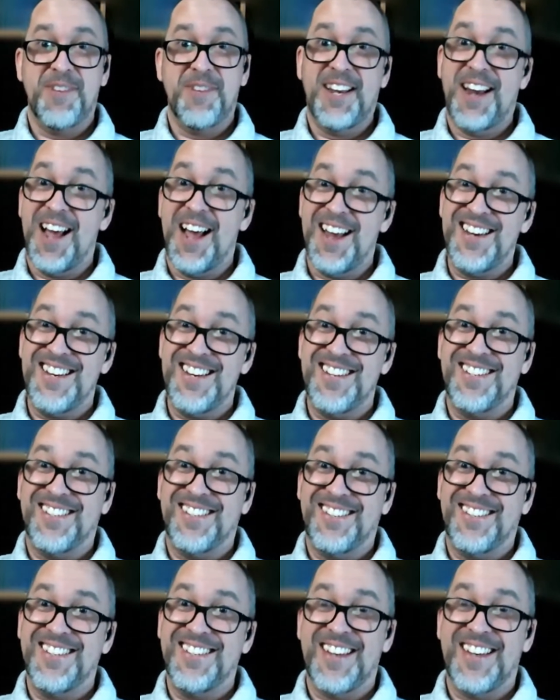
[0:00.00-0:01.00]
And I need
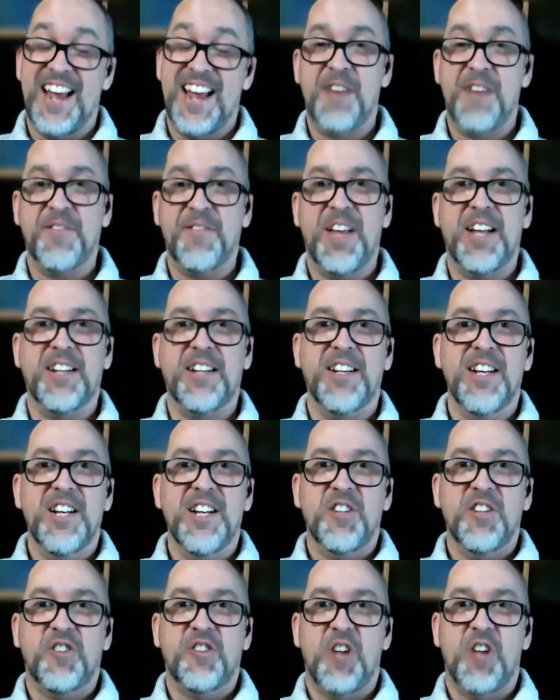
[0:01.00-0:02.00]
it to have that
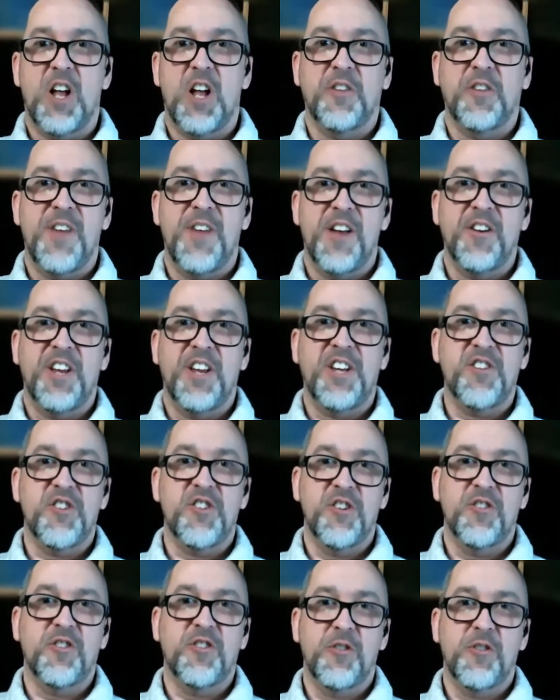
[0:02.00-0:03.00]
solid
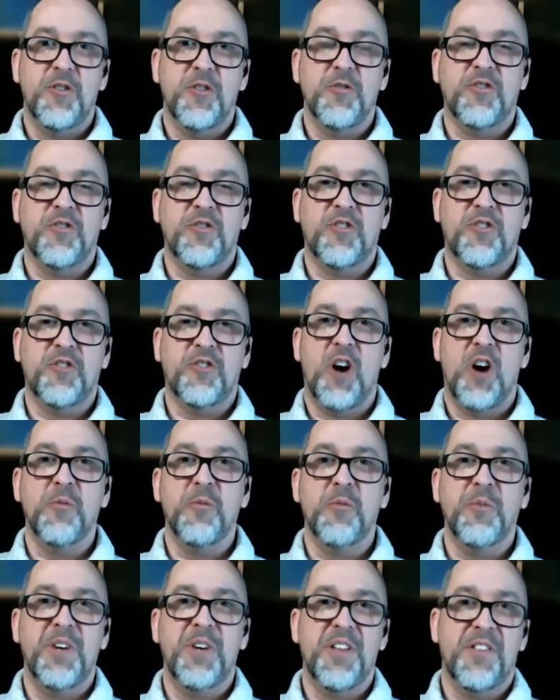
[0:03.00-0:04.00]
foundation. So don't
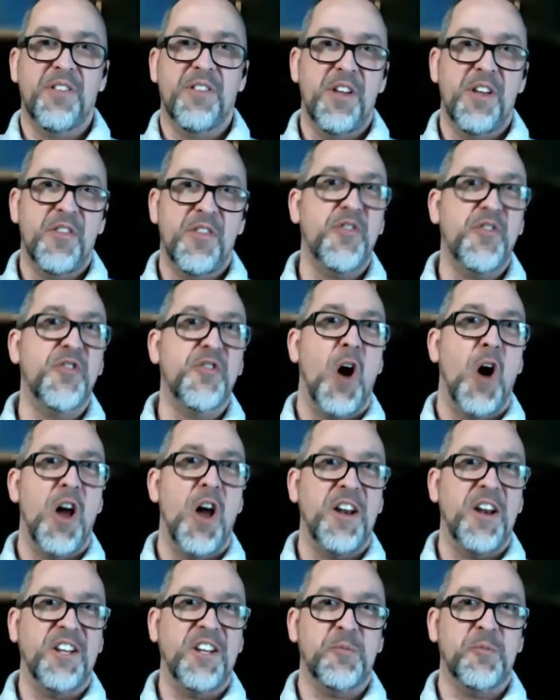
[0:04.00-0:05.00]
start with a
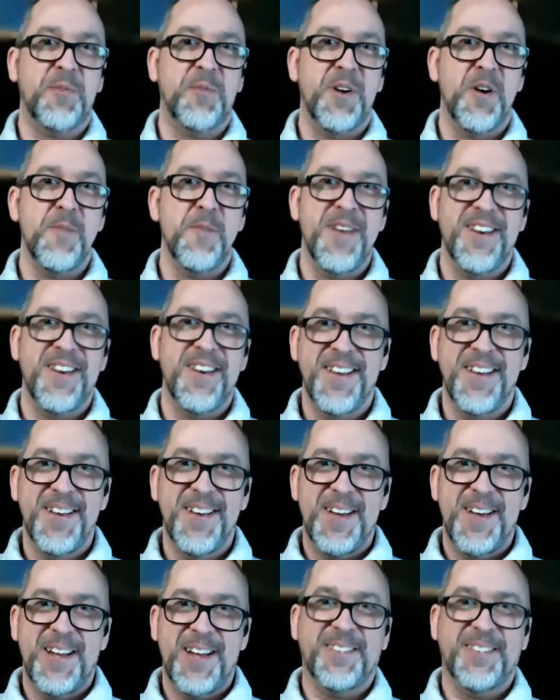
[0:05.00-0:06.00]
thought experiment
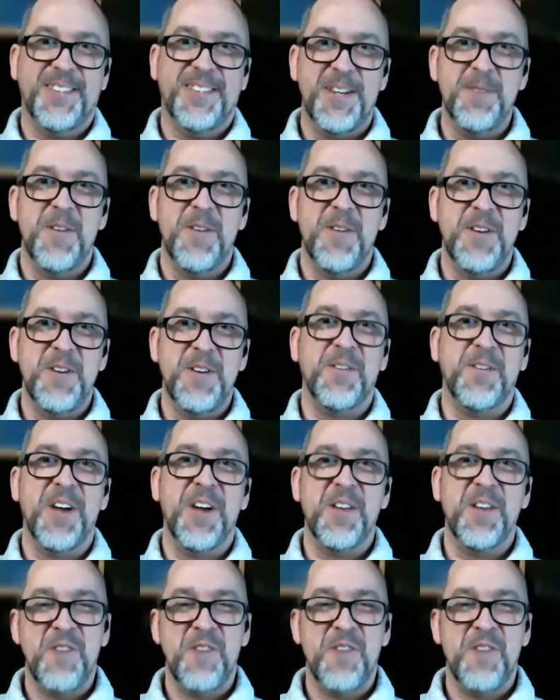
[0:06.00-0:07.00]
and see where you
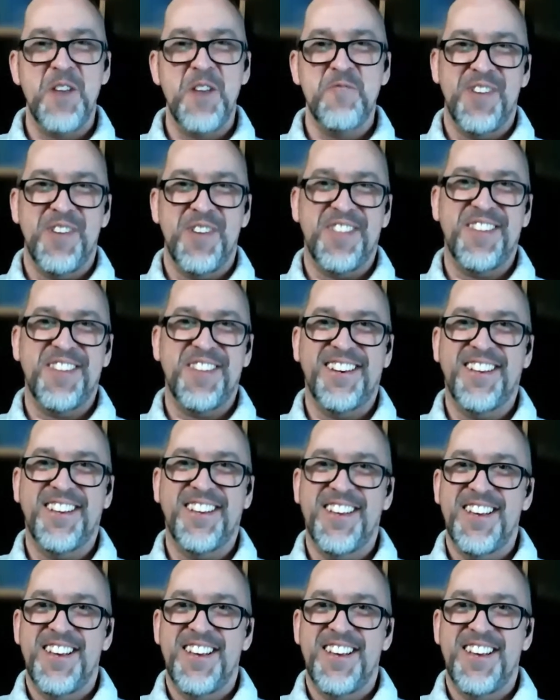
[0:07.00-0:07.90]
can run with it.